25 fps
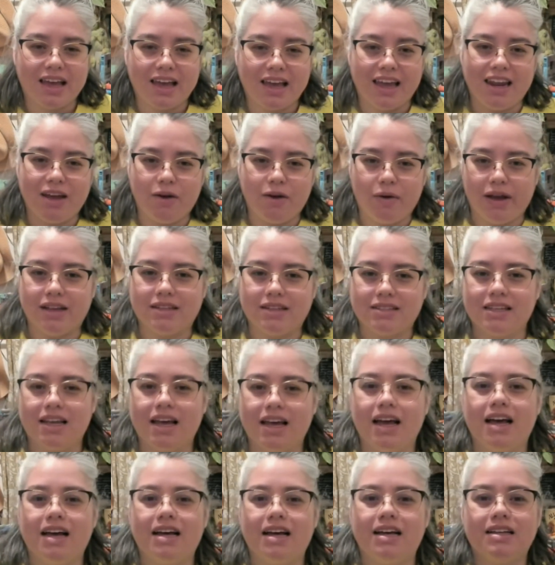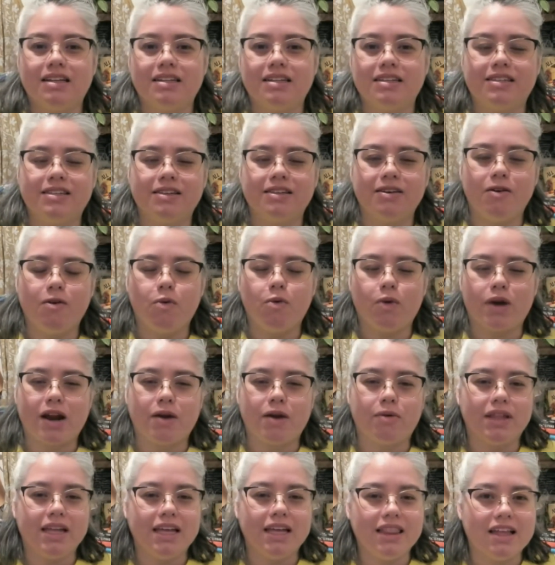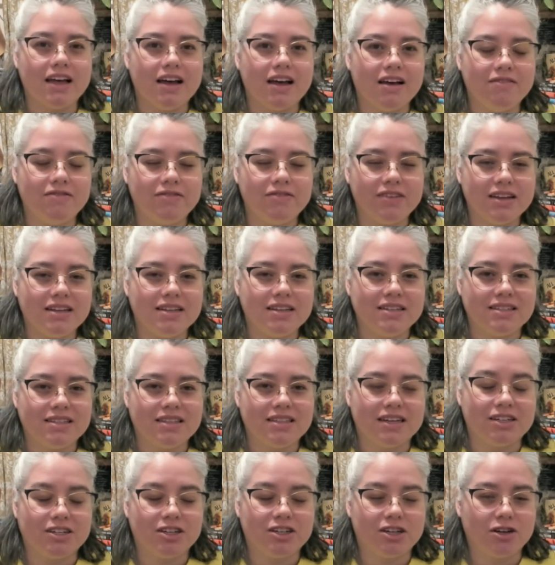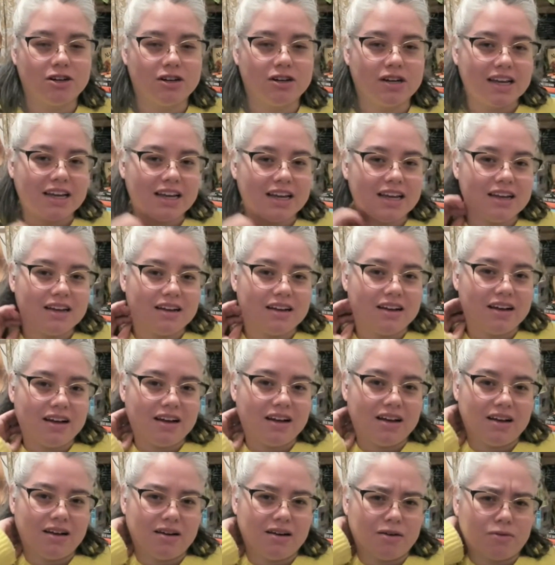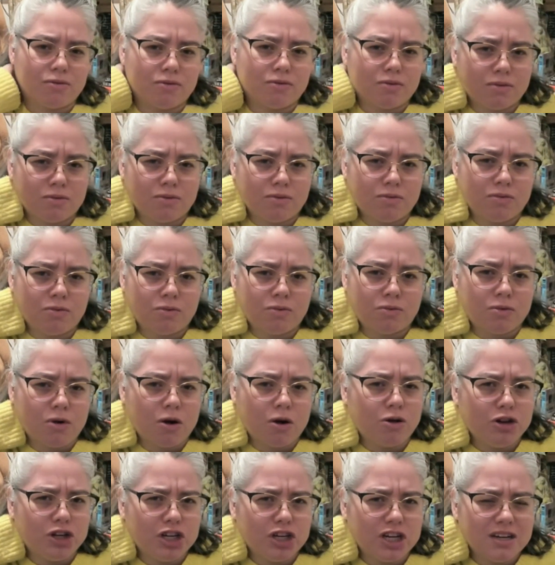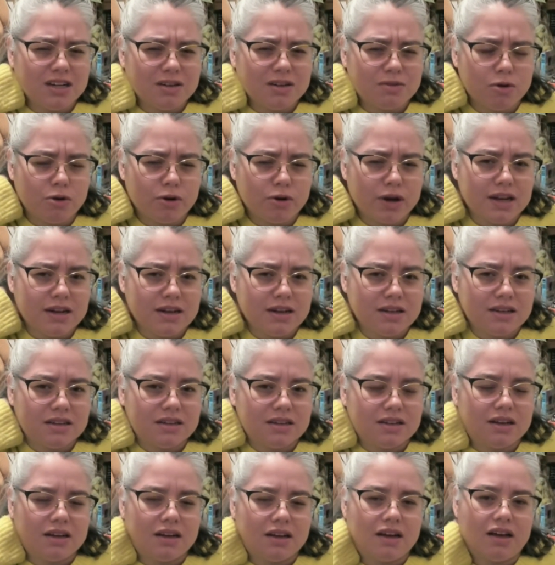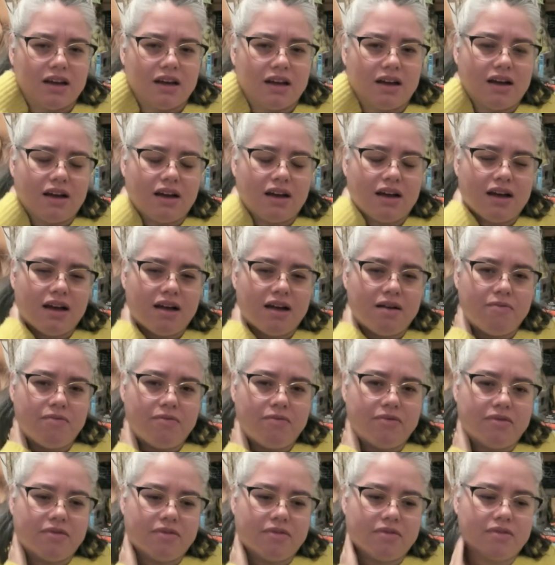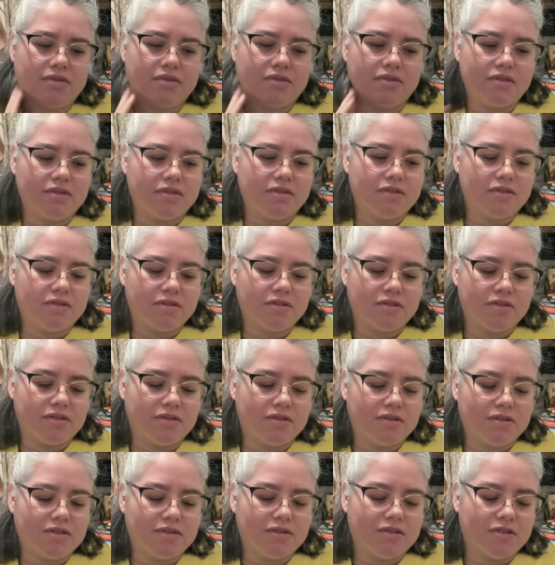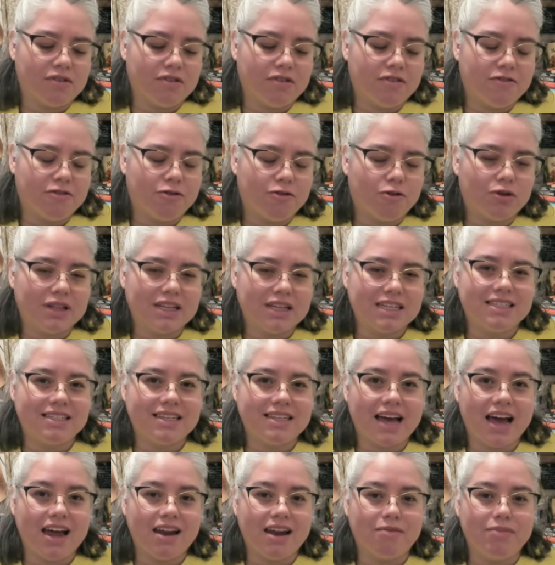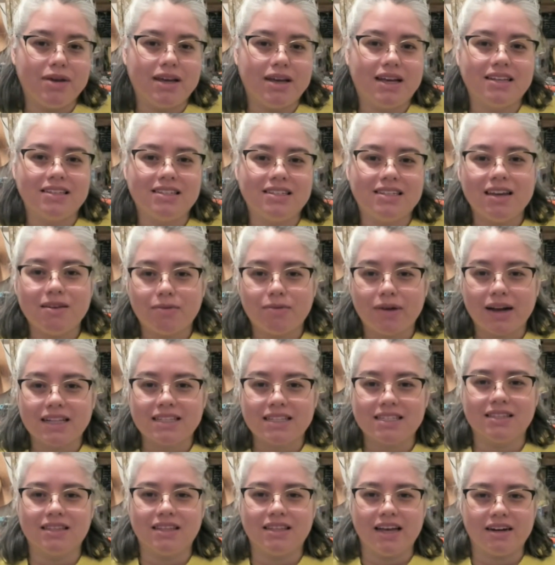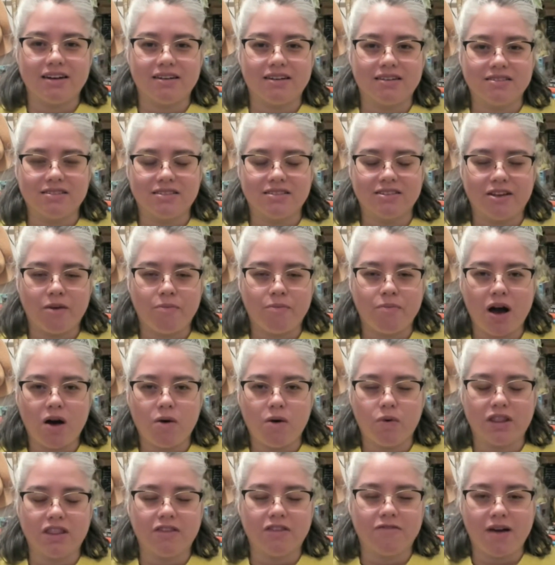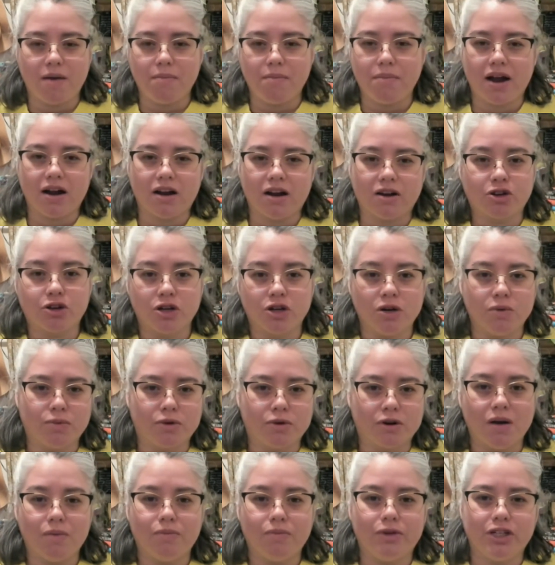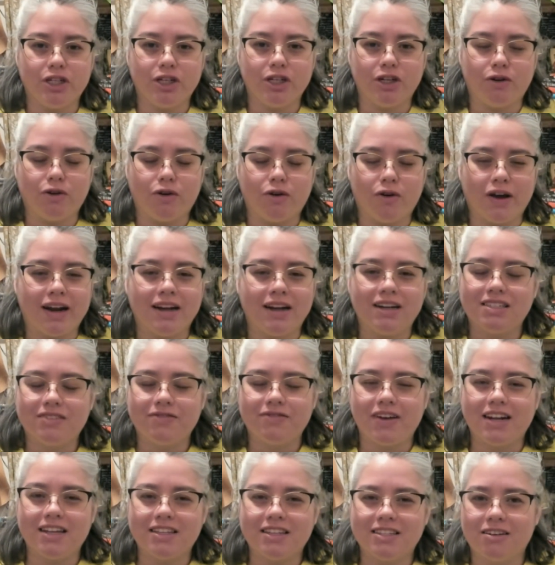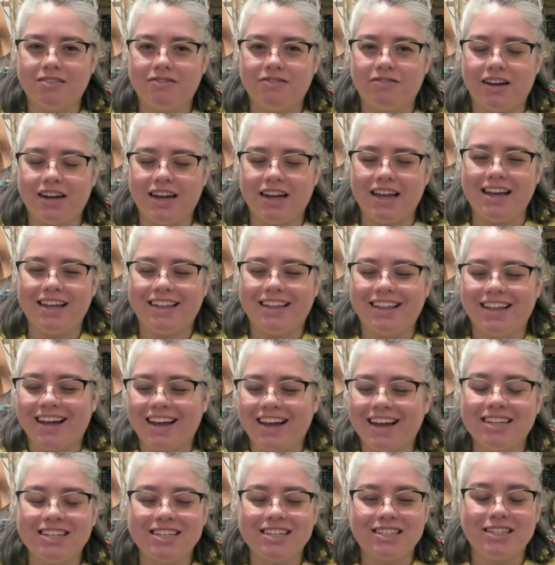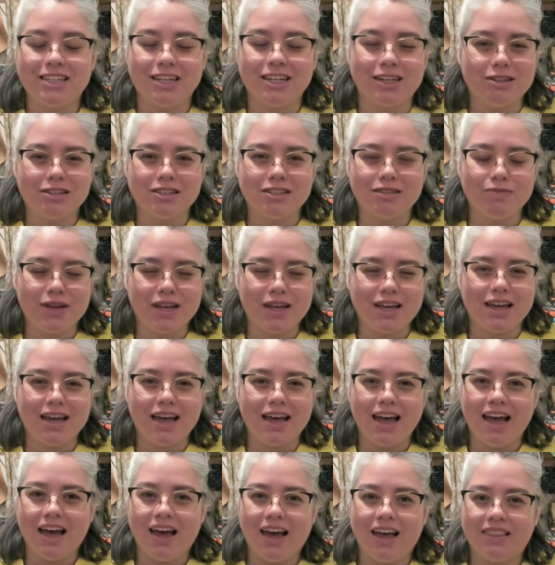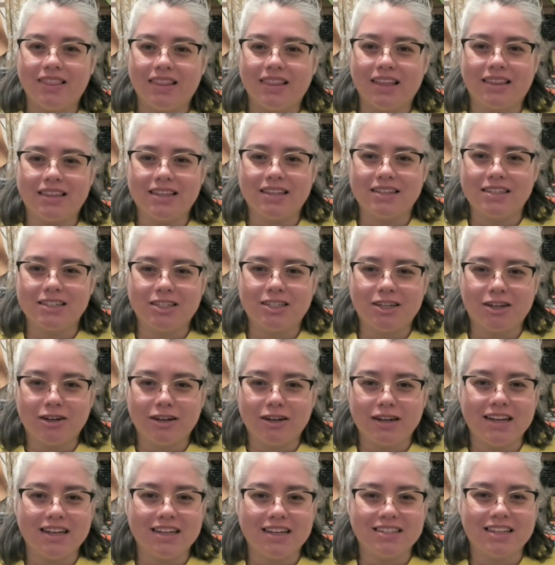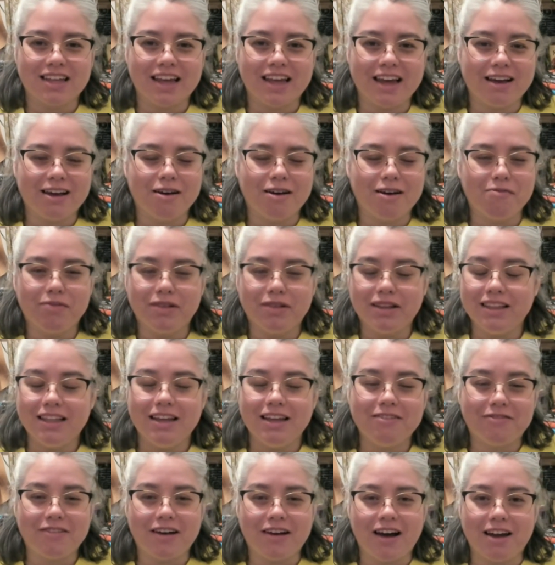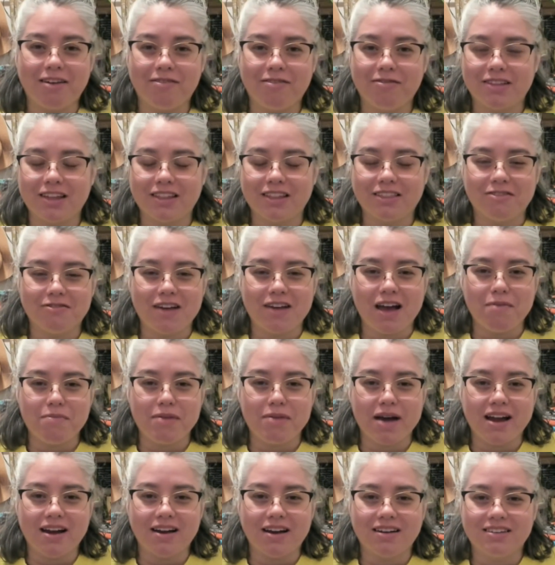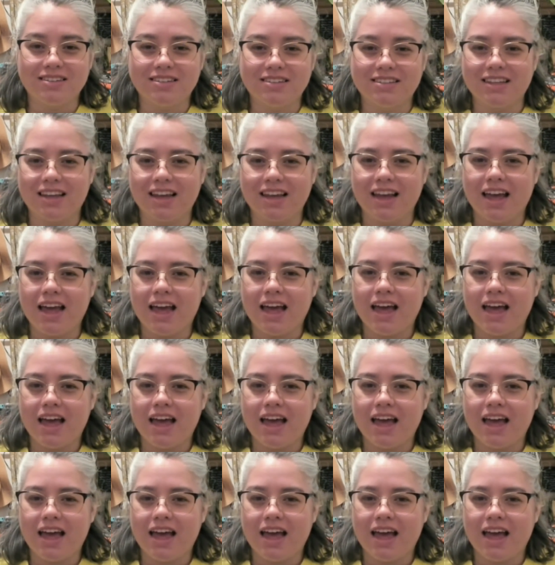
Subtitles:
Anyways, so what I really love is the attorney, Rogent, um, for Lestat, because he writes letters about what the vampire troop were up to. And I just find it so funny. Like, it just tickles me that this attorney is like completely fine that they're vampires.